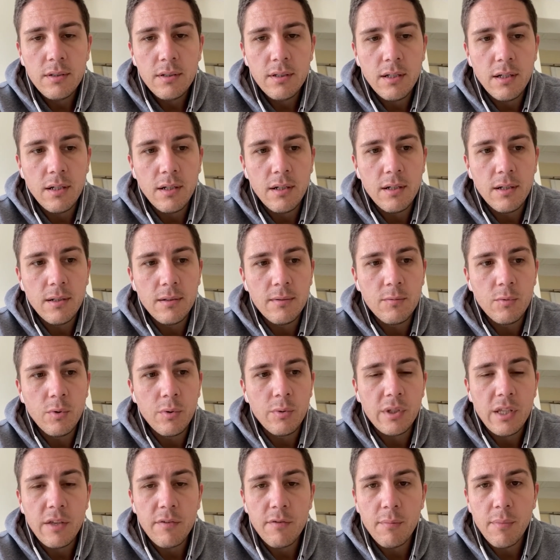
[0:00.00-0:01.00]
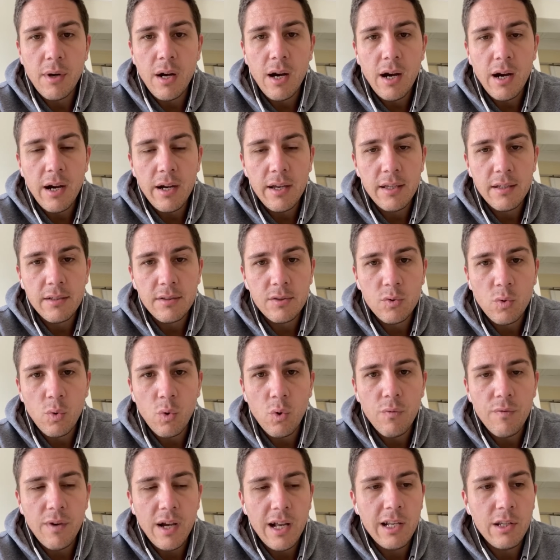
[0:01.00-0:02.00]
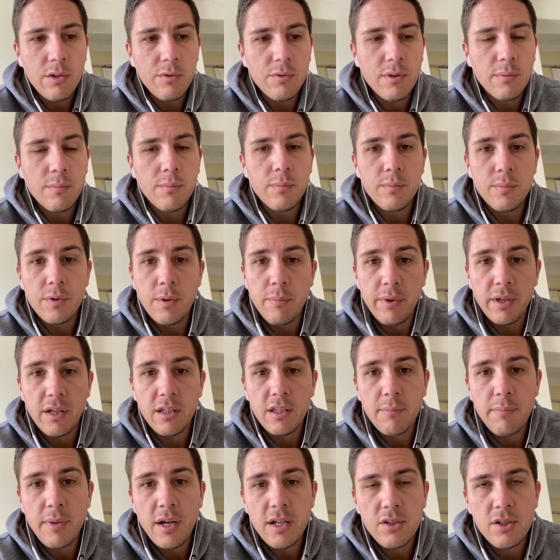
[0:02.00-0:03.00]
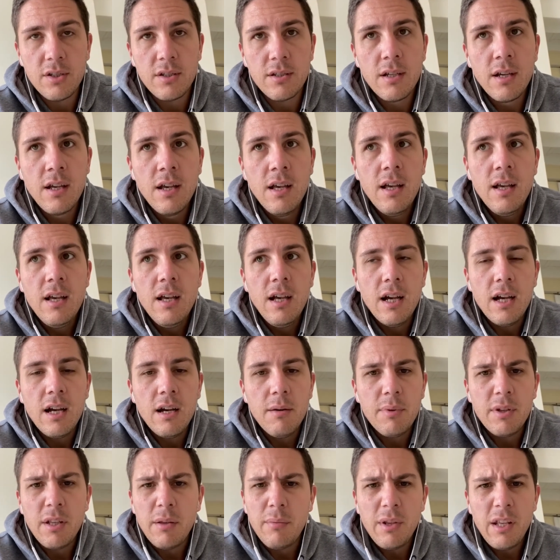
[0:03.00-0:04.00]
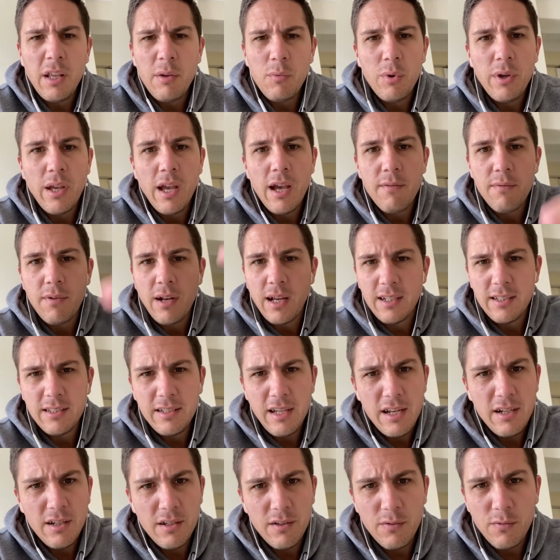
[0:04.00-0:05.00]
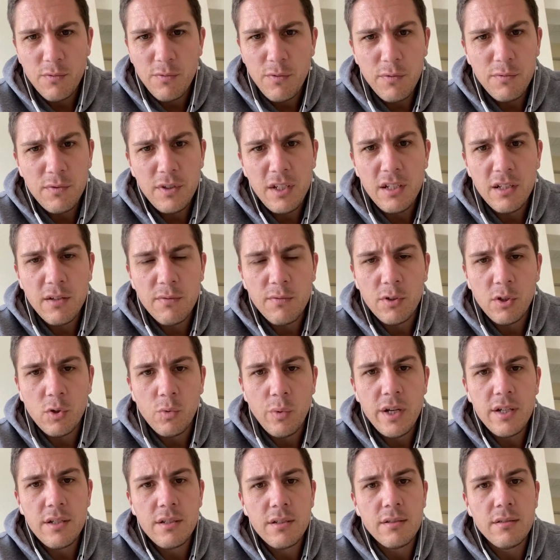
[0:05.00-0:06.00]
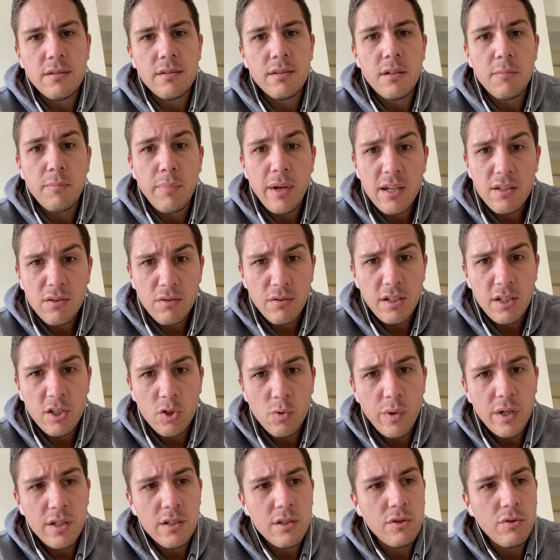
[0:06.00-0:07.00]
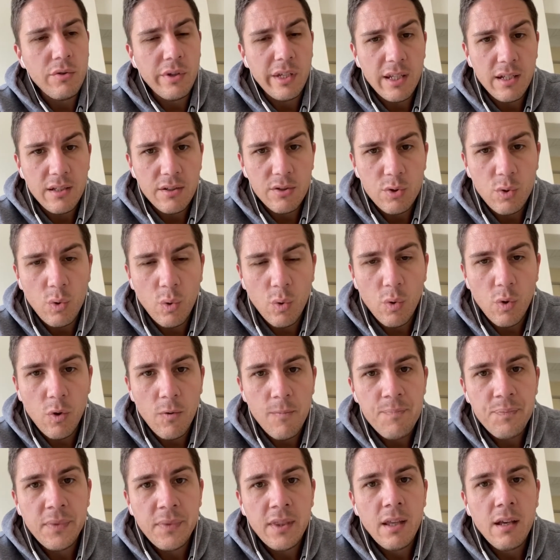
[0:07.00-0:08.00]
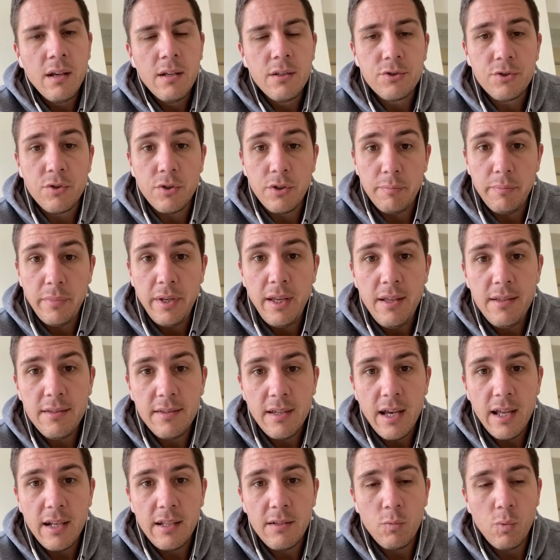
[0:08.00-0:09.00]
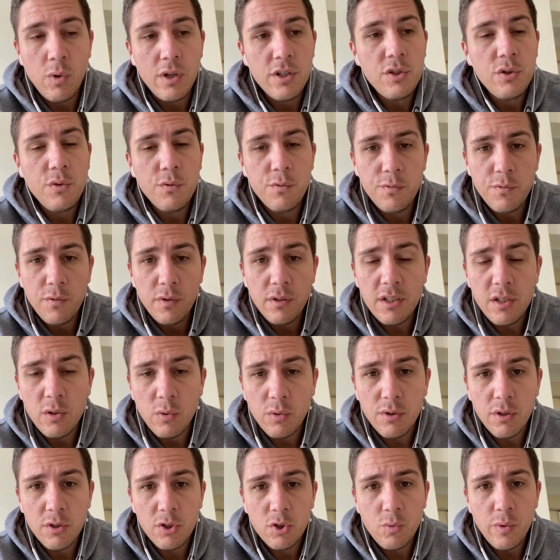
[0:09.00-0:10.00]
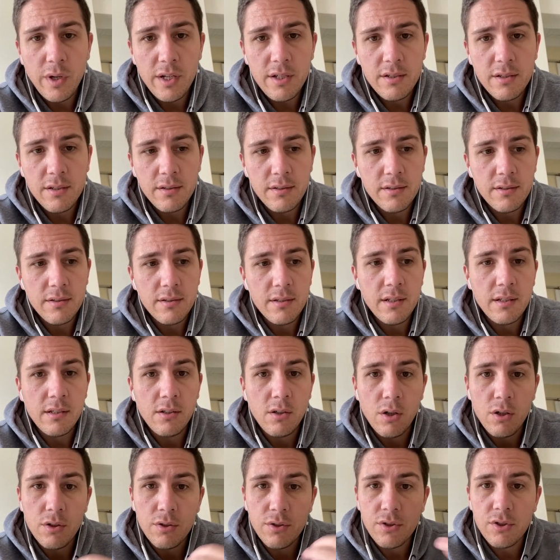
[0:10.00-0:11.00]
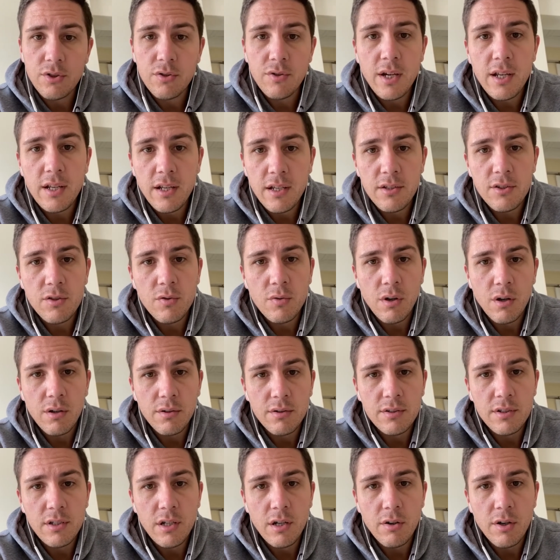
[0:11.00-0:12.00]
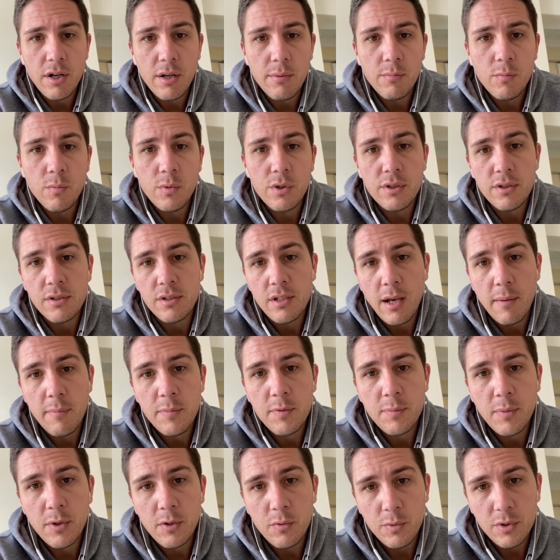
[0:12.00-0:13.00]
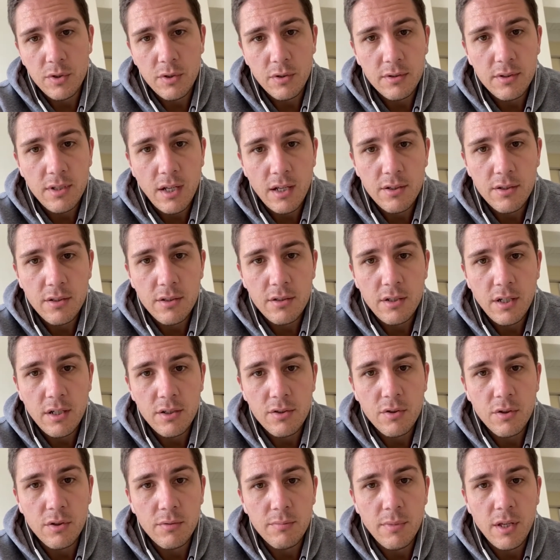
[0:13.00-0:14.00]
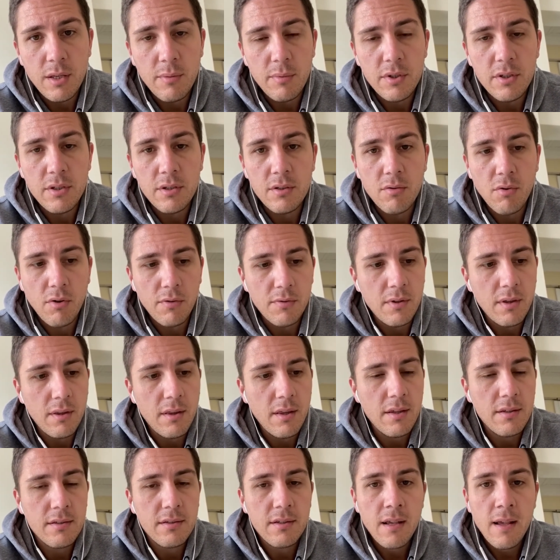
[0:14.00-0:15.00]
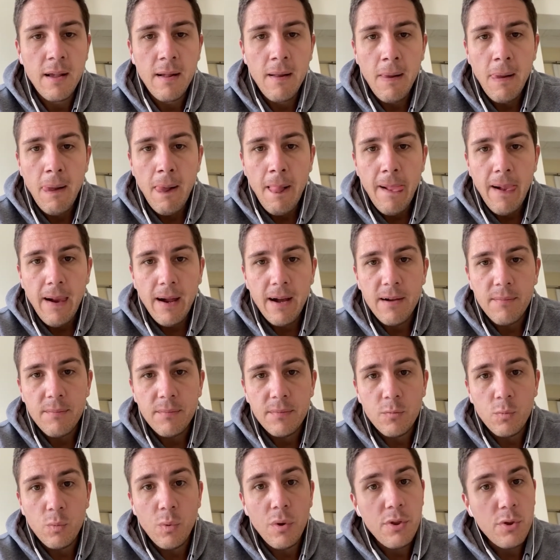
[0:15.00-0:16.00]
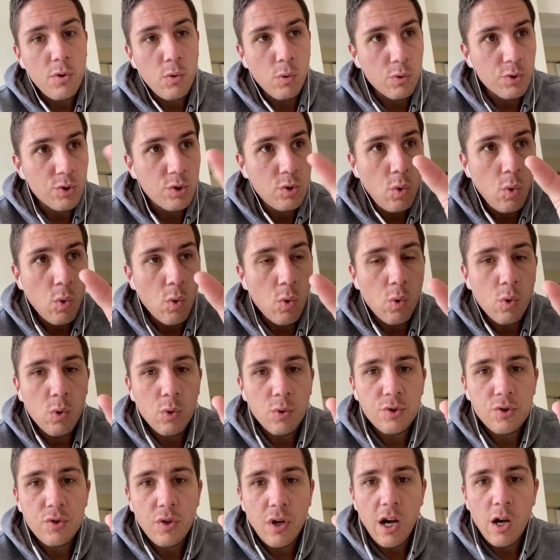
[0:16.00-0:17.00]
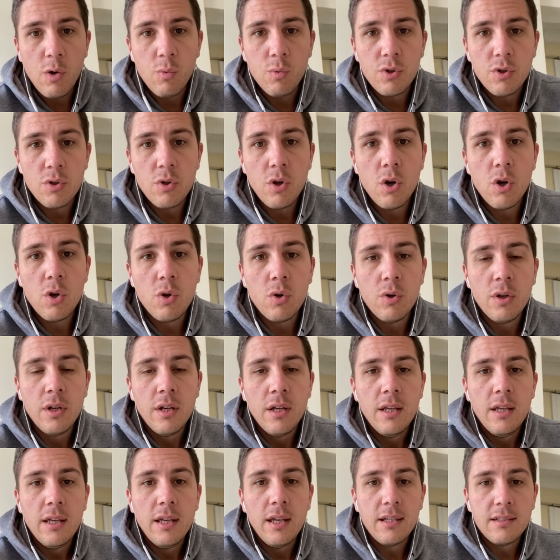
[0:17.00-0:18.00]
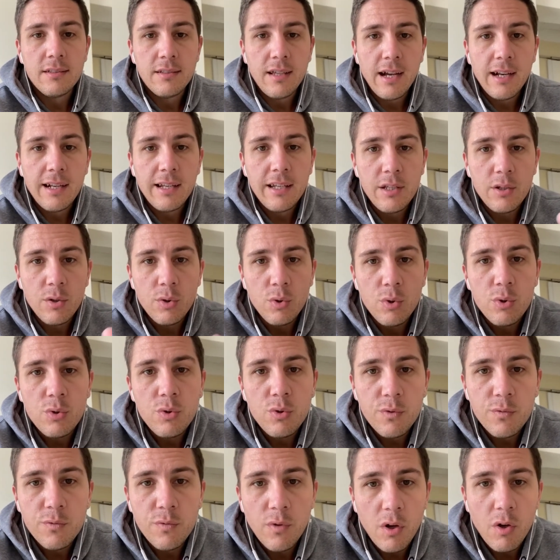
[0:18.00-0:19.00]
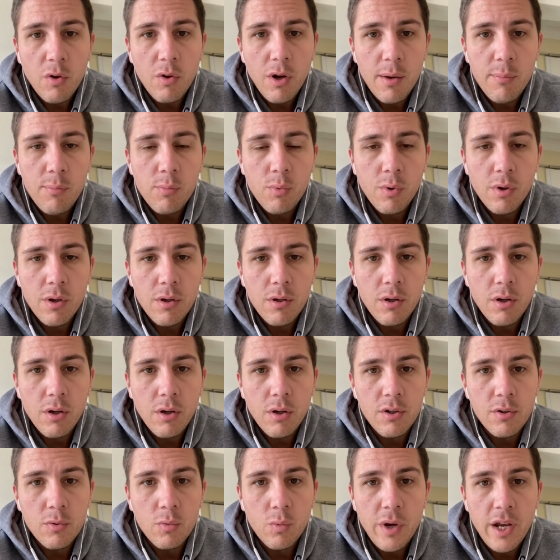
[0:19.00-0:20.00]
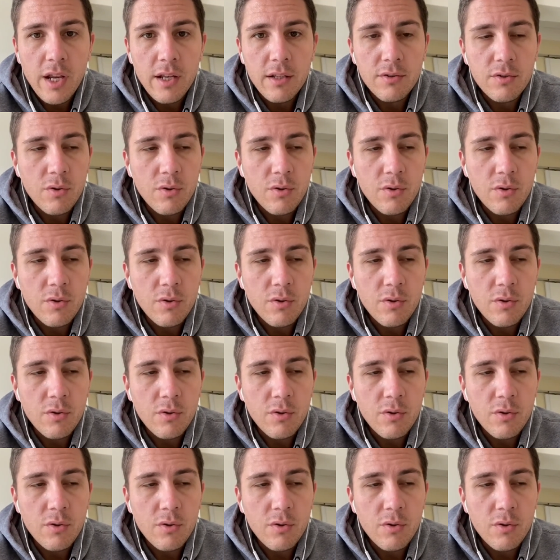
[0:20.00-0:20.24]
We will give them a higher score value, the bigger the budget. But then we have like 10, 15 different questions, and based on each question, you get a score. So it means that once you've filled in all those questions, it goes straight into our CRM, which is Hubspot, which I'll touch on maybe after this, with your score. So I would know exactly who to follow up on when.